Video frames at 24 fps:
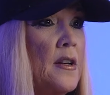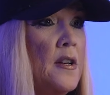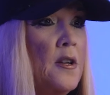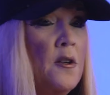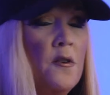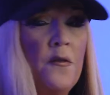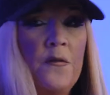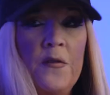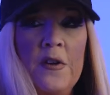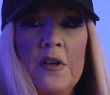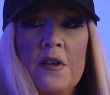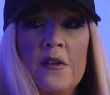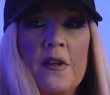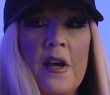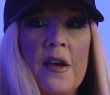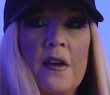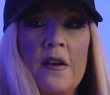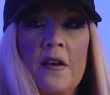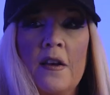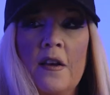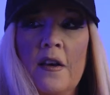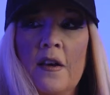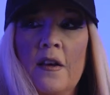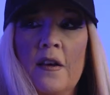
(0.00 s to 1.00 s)
You feel
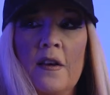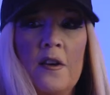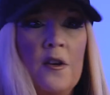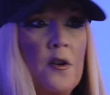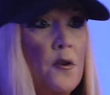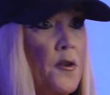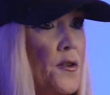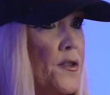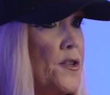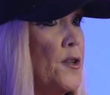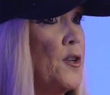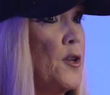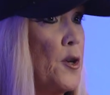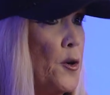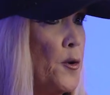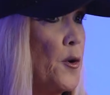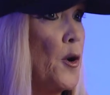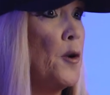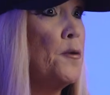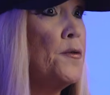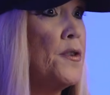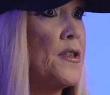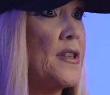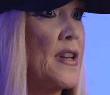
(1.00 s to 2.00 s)
like your,
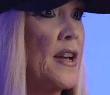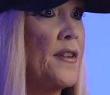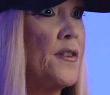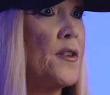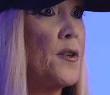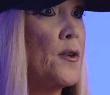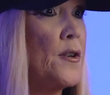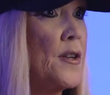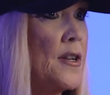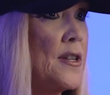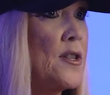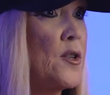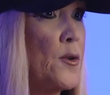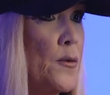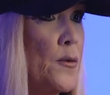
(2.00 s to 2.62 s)
your own center is